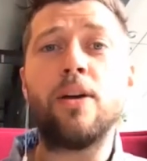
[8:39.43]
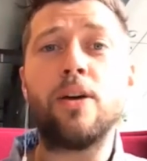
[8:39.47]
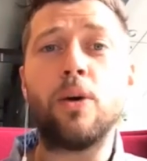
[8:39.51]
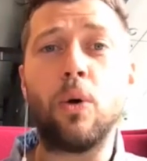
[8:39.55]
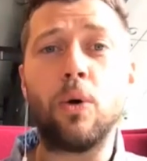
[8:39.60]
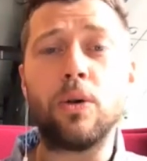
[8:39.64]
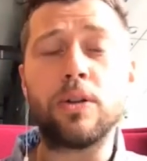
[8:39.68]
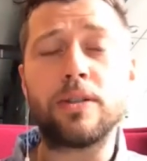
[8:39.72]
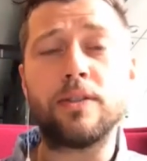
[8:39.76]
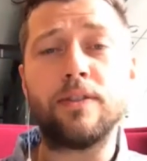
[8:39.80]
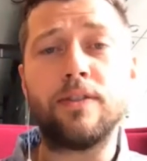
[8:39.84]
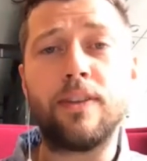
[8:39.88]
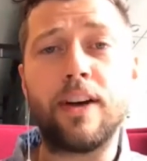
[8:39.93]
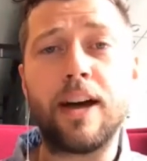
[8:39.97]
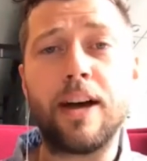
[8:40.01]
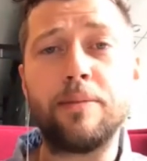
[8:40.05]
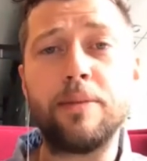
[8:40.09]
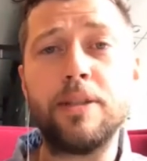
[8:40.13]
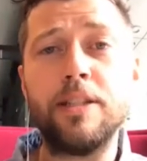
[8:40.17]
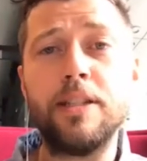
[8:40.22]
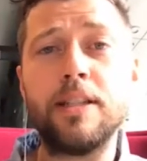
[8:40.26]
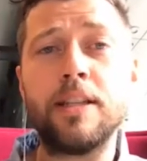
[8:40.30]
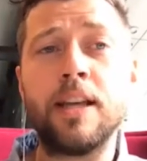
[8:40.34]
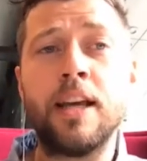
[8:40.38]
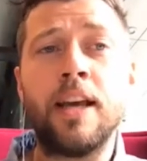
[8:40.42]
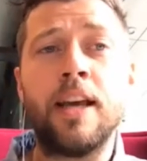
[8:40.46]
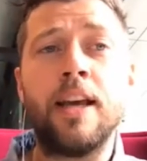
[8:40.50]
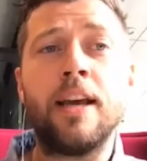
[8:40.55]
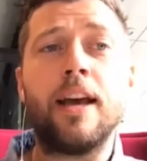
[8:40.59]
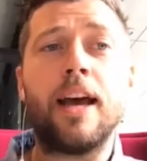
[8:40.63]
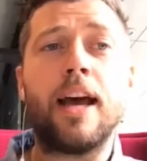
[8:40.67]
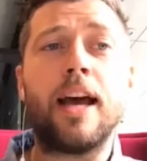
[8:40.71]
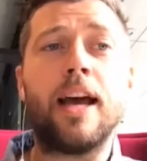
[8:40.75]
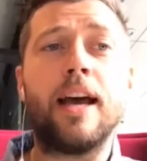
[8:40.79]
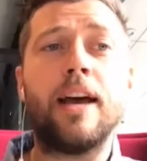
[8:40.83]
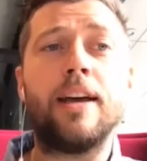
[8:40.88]
Awesome farmers.
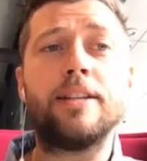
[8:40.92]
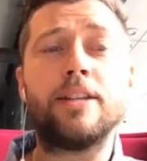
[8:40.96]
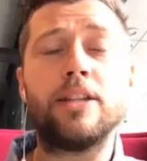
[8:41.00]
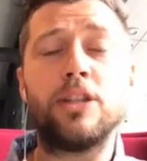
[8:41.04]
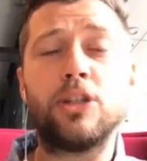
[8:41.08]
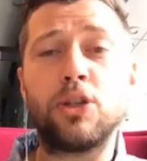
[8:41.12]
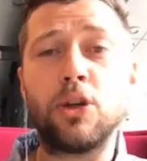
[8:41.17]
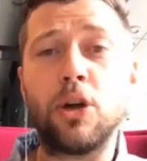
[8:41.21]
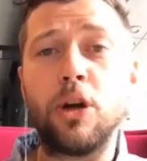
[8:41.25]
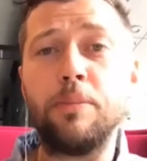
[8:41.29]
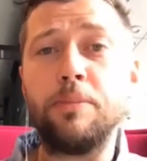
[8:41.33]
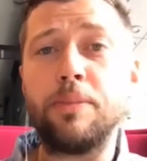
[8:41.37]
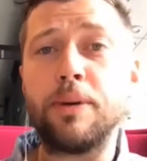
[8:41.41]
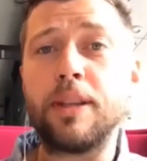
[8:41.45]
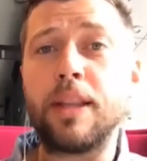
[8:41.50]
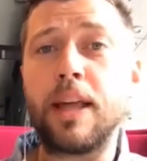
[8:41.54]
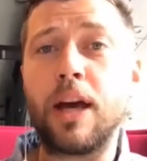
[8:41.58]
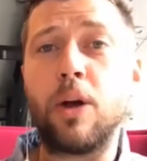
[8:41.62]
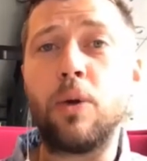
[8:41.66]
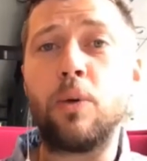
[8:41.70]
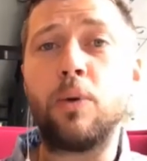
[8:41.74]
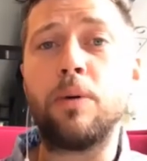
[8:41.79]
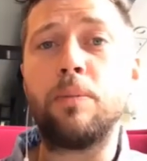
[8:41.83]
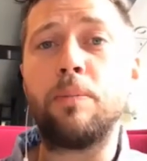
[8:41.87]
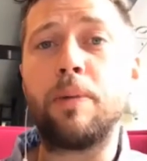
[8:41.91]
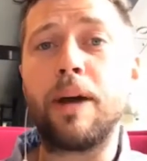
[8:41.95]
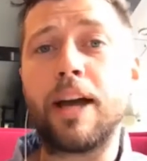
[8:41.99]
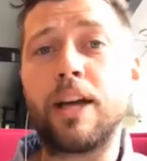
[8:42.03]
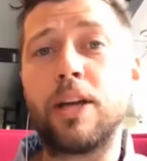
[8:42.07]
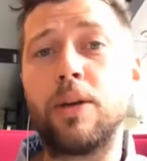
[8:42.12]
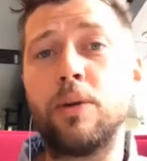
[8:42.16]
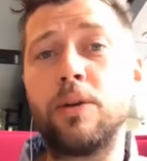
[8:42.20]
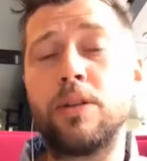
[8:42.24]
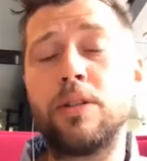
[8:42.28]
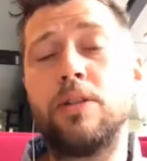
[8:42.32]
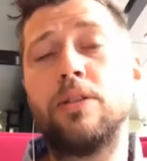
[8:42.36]
It's a job, but they will back
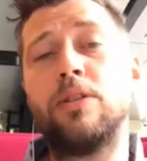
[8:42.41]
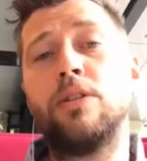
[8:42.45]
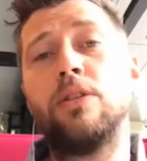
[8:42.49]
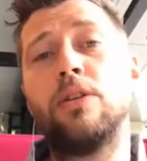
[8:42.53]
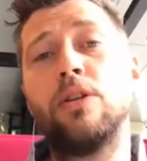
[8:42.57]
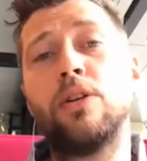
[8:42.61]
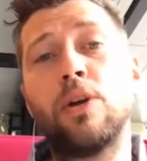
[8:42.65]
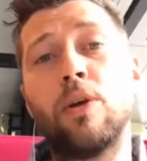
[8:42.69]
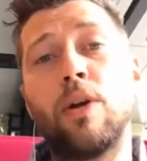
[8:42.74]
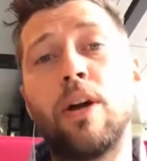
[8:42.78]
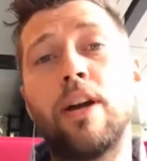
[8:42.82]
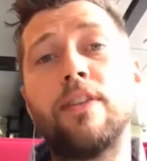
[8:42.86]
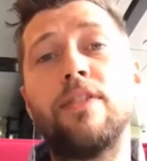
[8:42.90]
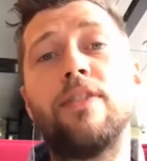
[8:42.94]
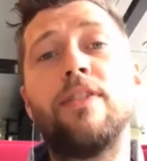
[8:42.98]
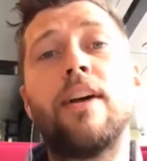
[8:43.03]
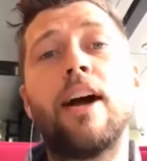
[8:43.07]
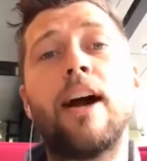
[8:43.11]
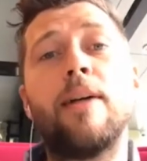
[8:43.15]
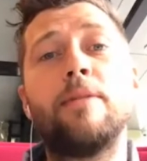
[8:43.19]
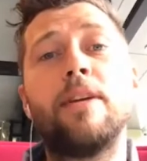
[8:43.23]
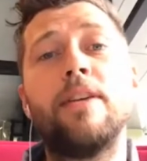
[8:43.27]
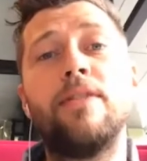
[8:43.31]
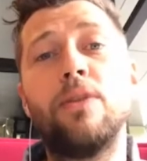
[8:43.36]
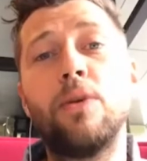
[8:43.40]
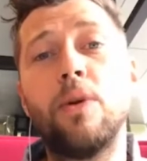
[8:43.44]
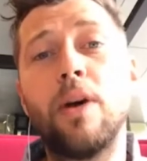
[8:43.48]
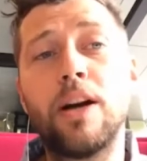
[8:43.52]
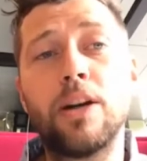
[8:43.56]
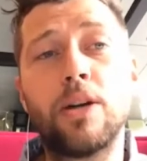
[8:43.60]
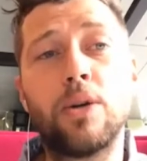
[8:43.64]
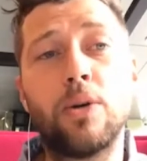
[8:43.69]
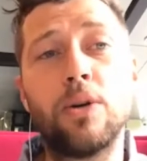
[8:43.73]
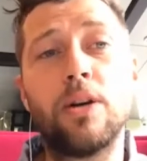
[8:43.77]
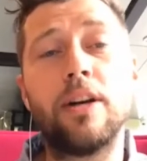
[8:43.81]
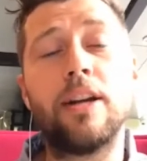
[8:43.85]
you onto your own farm if you are
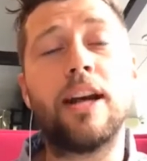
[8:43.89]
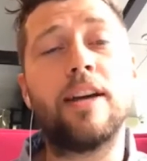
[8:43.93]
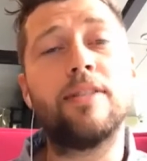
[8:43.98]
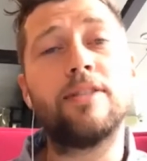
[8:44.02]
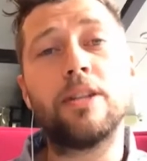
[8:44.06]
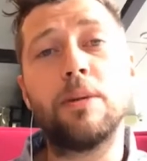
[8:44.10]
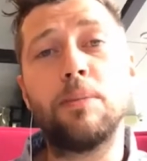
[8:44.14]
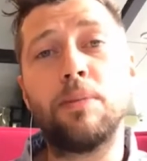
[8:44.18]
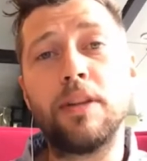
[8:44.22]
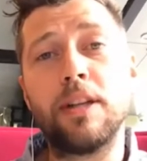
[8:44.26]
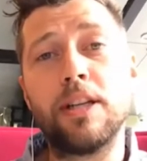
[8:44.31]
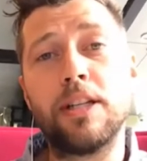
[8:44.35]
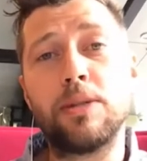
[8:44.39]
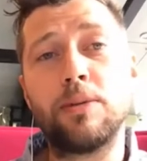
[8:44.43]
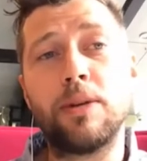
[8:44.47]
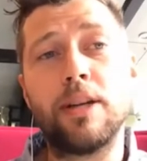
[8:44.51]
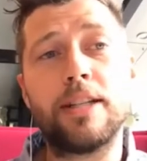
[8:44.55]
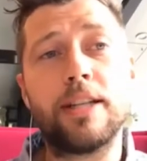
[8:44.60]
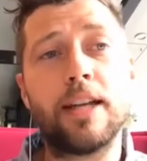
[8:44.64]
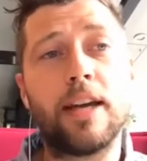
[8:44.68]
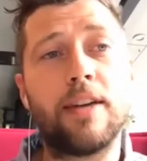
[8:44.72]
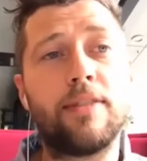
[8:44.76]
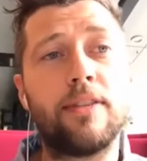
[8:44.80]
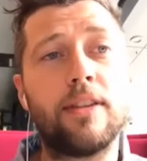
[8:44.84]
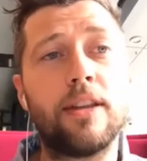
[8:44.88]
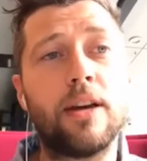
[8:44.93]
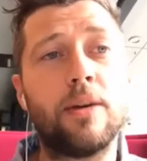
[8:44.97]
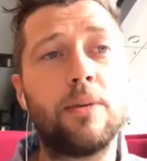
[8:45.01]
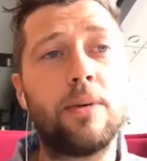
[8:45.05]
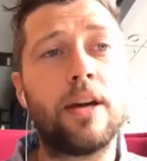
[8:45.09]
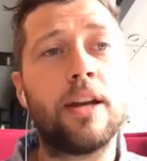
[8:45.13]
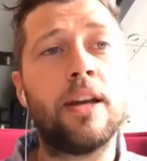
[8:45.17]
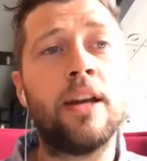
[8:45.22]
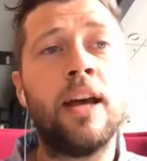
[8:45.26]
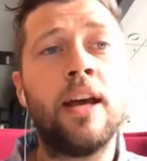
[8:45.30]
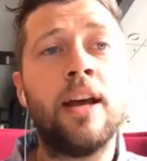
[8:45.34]
good enough. So please reach out for that
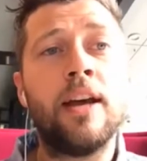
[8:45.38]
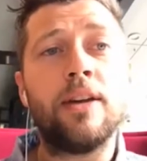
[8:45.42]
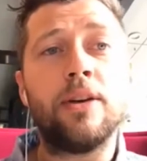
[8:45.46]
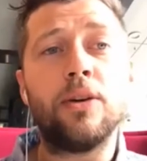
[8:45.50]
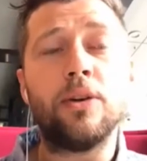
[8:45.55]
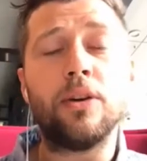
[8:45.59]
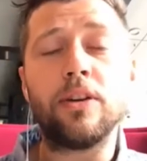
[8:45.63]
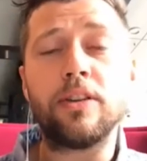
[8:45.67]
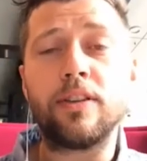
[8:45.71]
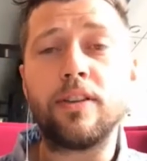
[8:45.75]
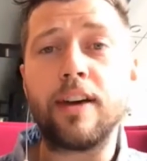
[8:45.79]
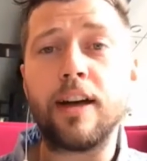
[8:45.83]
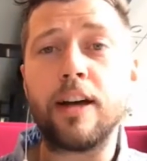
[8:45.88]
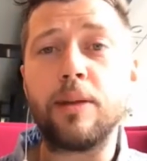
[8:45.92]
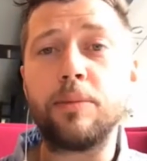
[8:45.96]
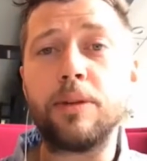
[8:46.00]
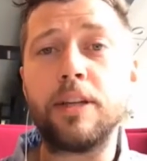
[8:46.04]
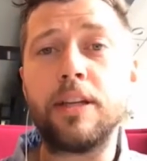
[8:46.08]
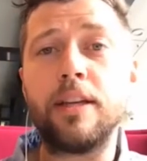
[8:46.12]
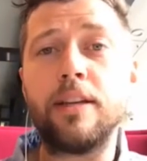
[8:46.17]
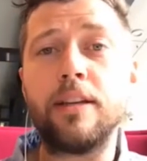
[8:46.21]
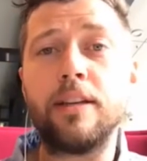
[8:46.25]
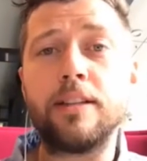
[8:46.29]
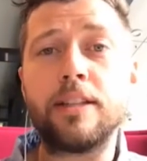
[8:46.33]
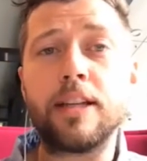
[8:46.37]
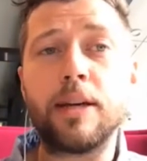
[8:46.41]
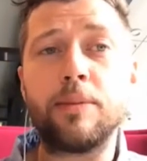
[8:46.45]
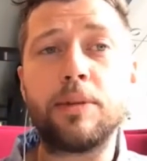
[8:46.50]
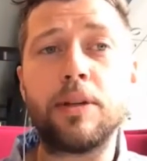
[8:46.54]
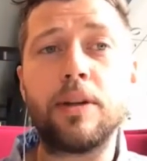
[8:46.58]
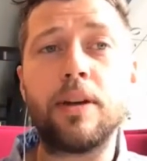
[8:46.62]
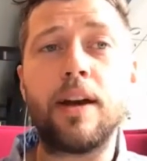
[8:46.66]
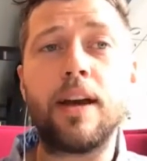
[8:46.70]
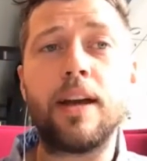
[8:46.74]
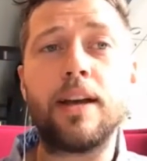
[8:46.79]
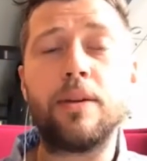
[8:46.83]
one. North of Albany,
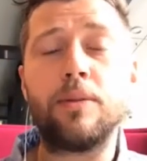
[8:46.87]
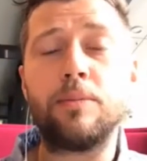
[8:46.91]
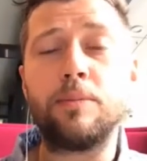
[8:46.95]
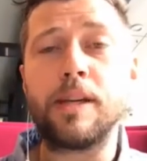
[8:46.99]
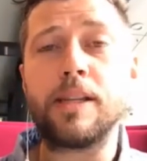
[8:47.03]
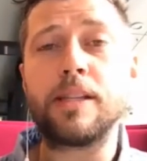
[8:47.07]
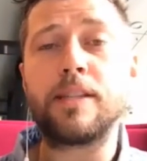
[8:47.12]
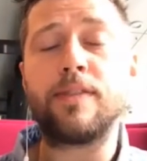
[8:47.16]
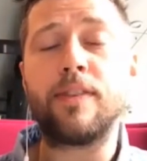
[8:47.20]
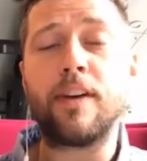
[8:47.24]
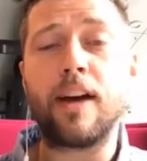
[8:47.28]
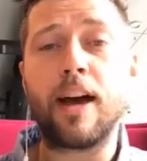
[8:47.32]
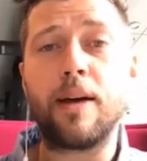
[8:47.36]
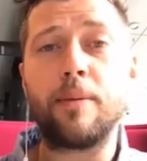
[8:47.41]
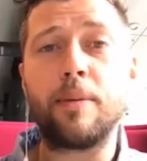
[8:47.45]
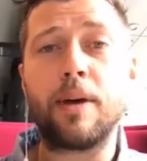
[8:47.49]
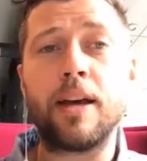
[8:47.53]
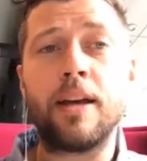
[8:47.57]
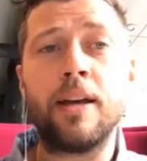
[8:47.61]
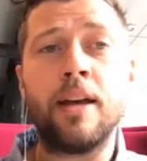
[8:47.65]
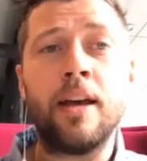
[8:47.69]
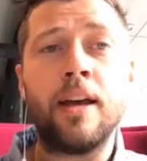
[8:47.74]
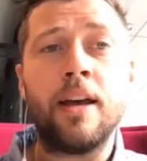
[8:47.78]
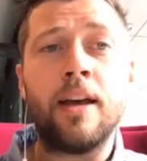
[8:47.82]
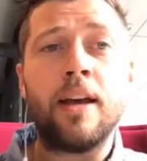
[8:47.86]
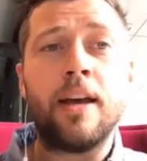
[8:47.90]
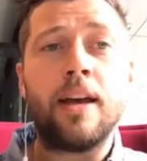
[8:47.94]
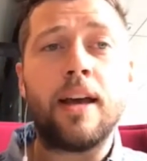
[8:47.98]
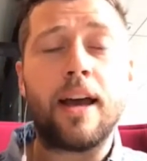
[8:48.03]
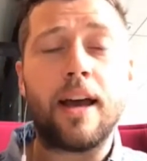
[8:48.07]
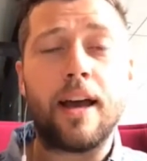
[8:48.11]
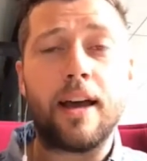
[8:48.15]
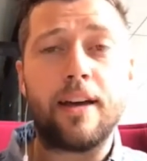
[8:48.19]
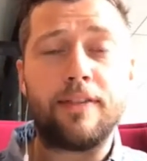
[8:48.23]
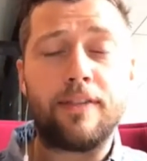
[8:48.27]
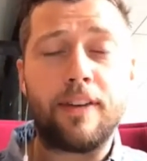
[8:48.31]
WA, mixed farmer,
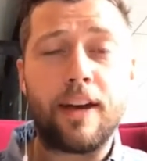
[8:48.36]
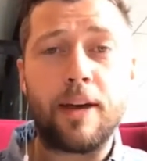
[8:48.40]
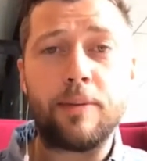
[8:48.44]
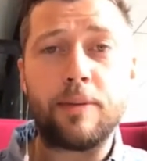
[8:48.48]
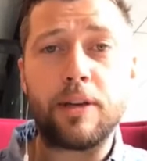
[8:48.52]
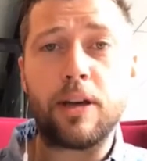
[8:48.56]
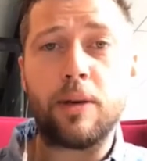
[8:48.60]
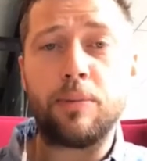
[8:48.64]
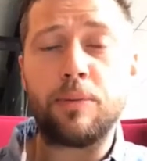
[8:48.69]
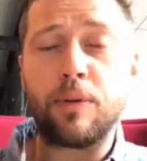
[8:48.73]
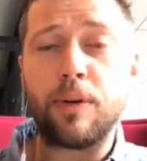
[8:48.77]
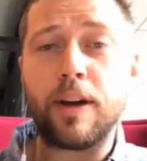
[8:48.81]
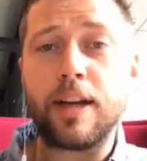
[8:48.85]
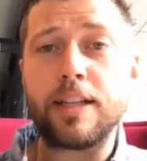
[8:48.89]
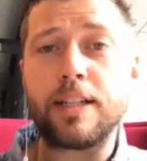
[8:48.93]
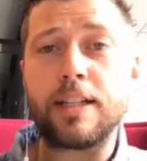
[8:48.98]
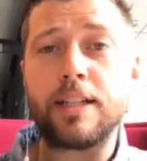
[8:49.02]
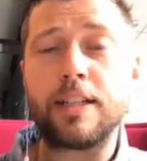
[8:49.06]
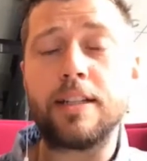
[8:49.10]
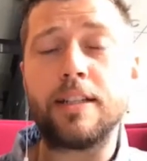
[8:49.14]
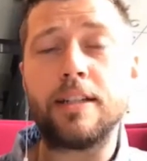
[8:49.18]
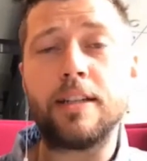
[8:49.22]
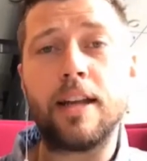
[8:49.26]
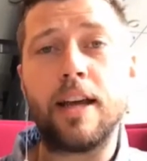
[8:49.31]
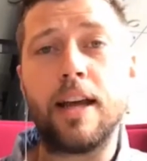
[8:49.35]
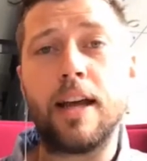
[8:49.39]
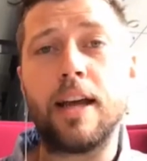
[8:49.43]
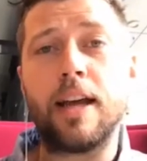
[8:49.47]
farming operation.